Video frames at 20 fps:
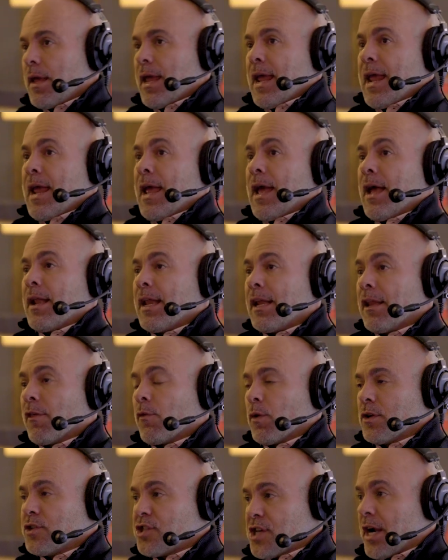And it
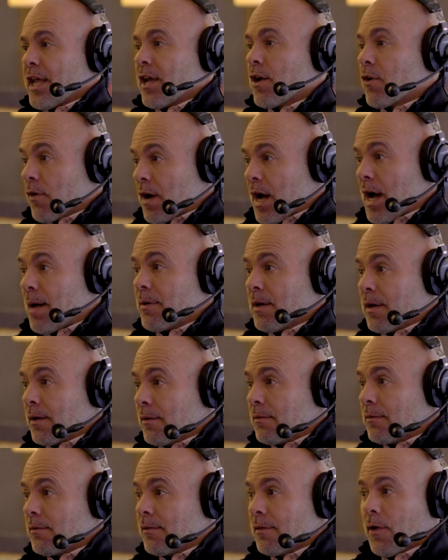is what Johnny Carrabba.
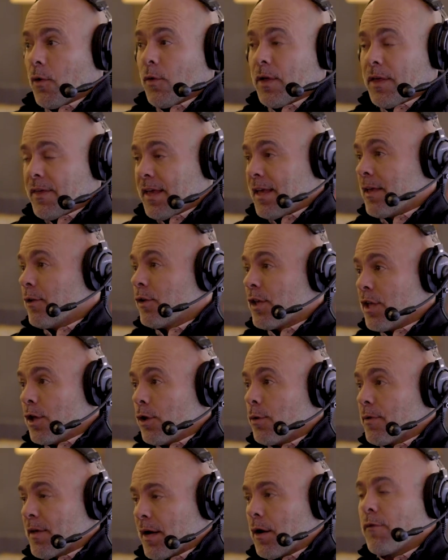The only thing he'll
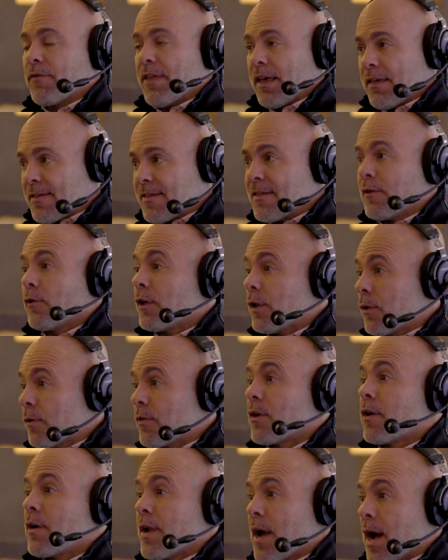use. I don't know if they still
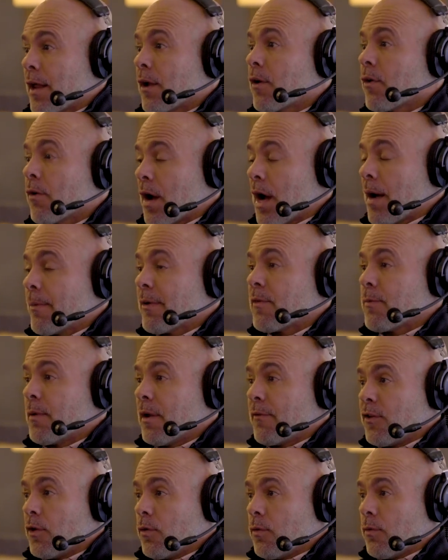use it or not at Carrabba's, but
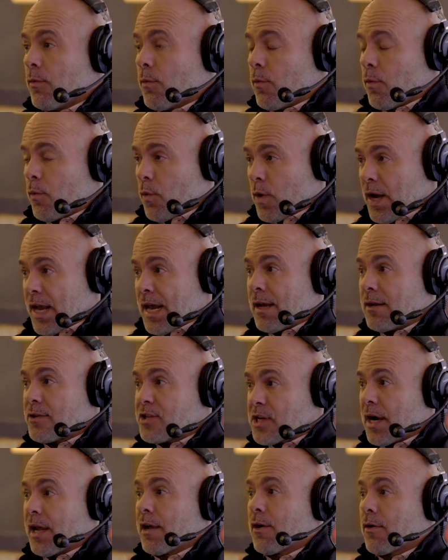if you read
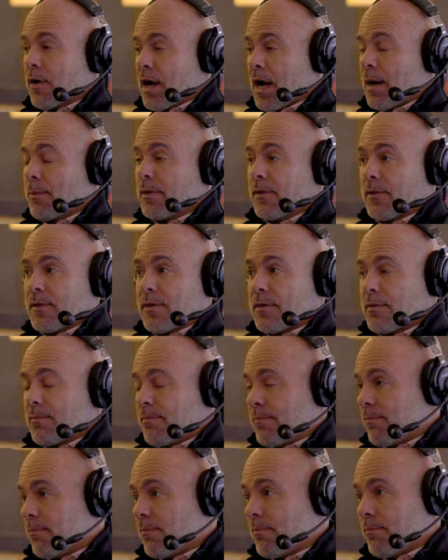Johnny Carrabba's
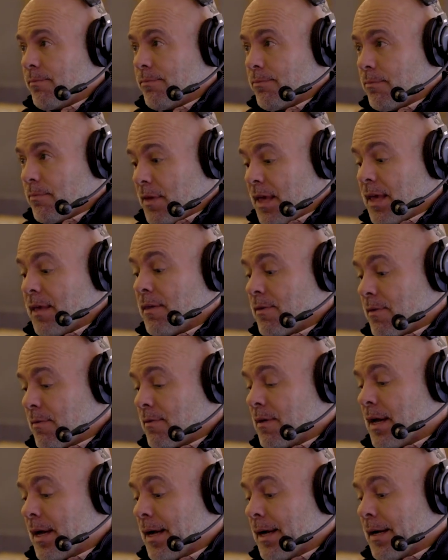
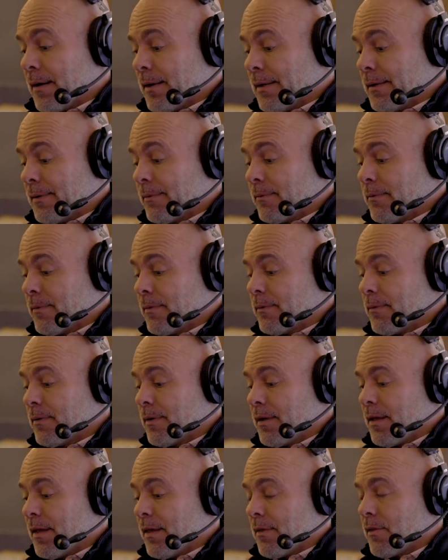his uh,
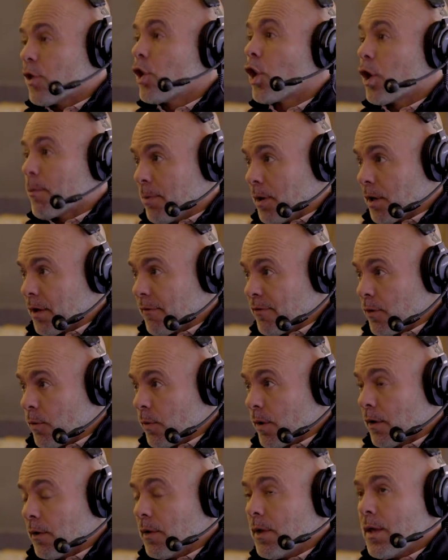his cookbook, if you will,